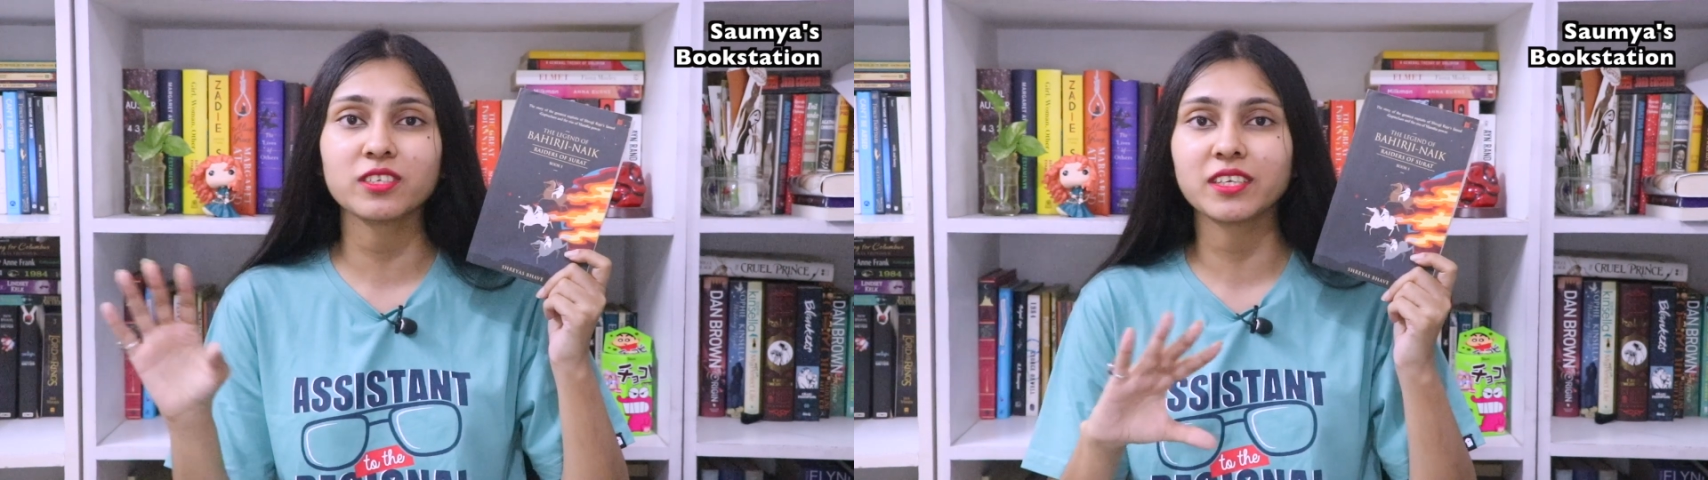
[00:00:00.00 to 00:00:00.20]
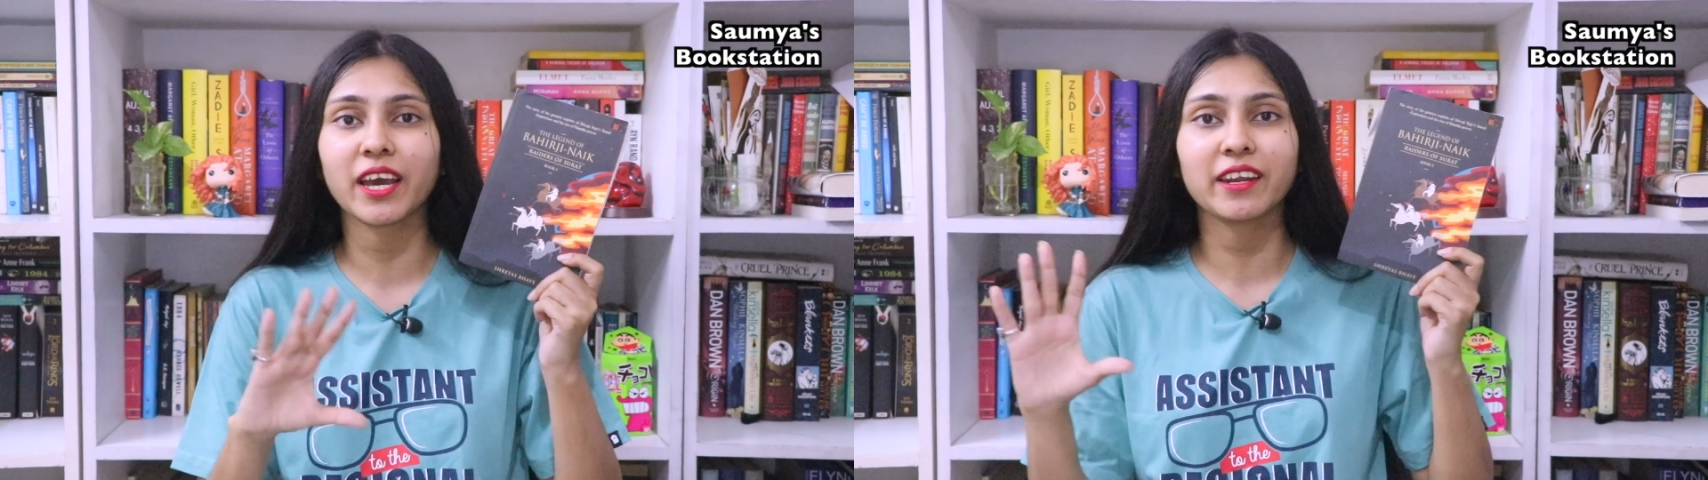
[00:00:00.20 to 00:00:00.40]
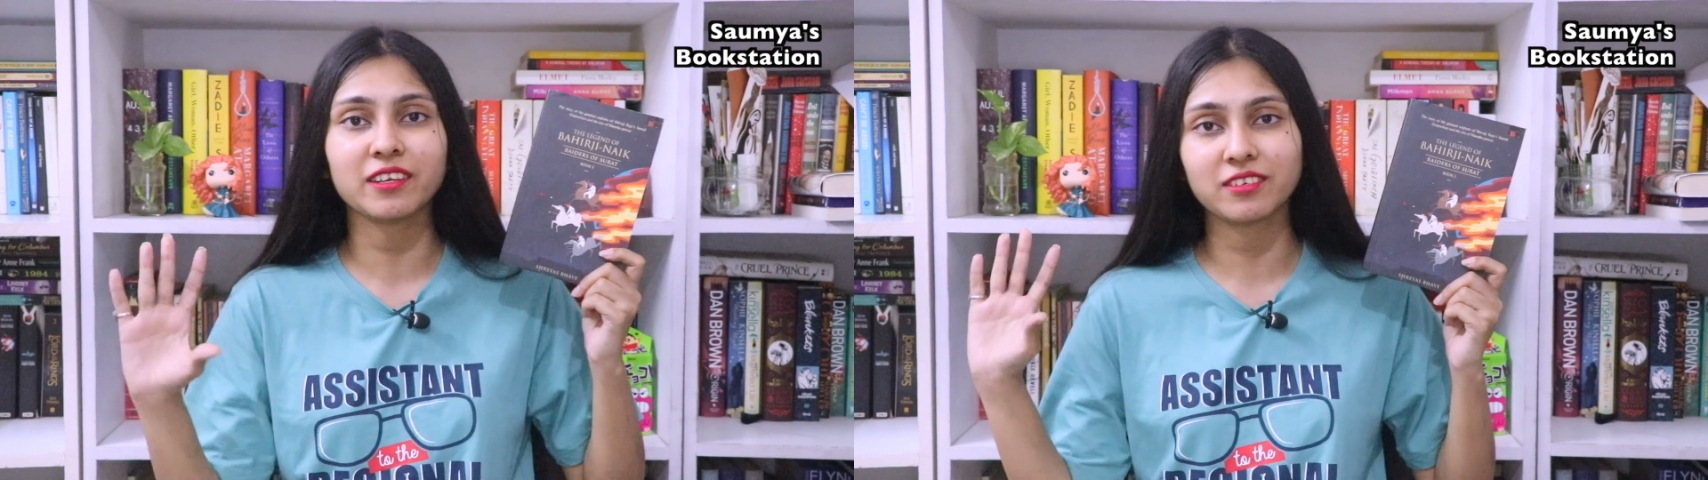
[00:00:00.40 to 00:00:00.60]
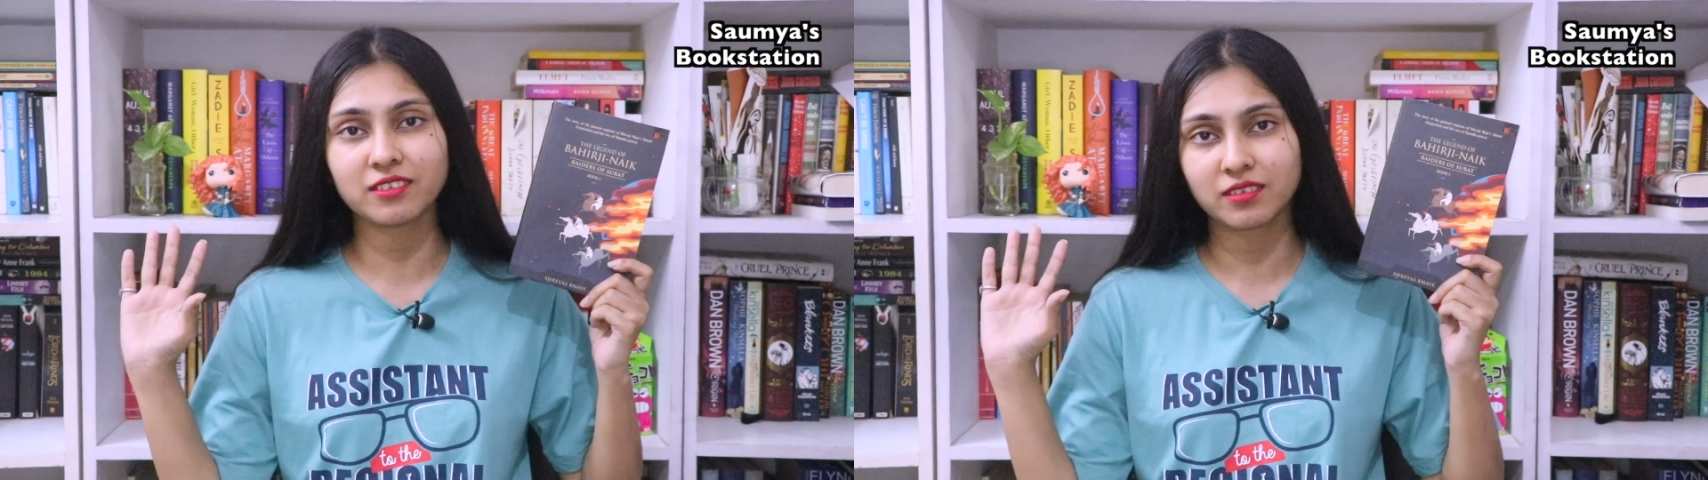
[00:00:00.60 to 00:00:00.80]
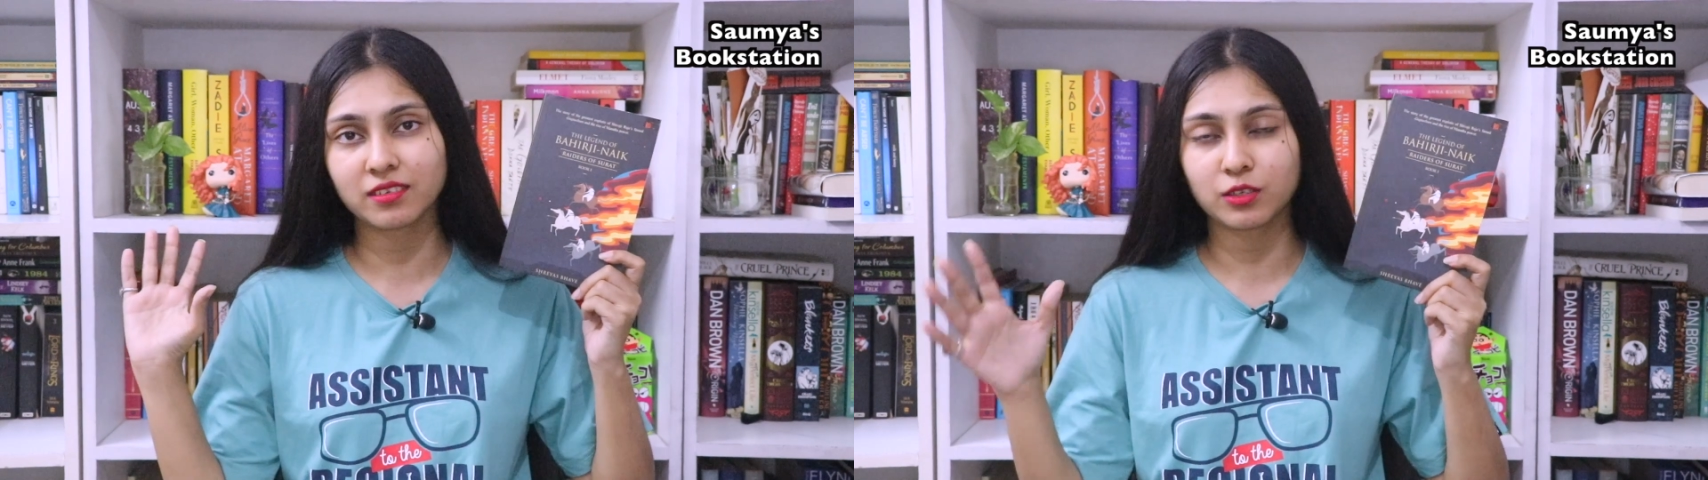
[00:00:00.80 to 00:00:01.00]
and characters
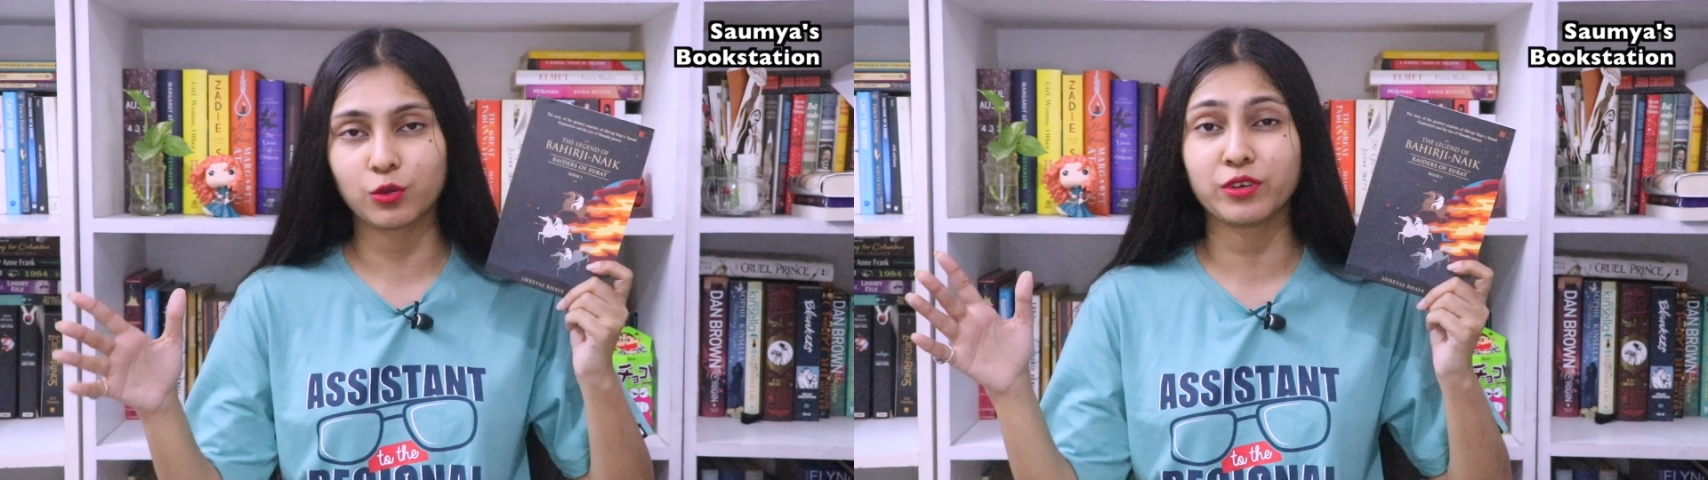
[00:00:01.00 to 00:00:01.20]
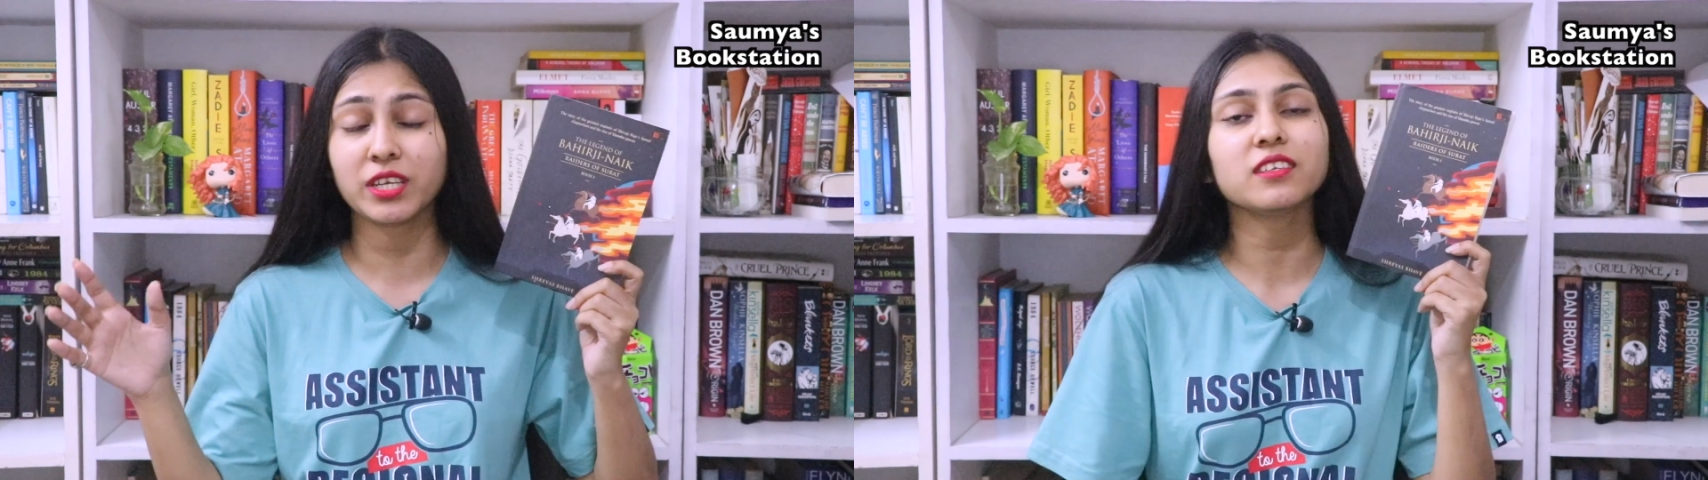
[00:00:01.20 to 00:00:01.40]
in the story.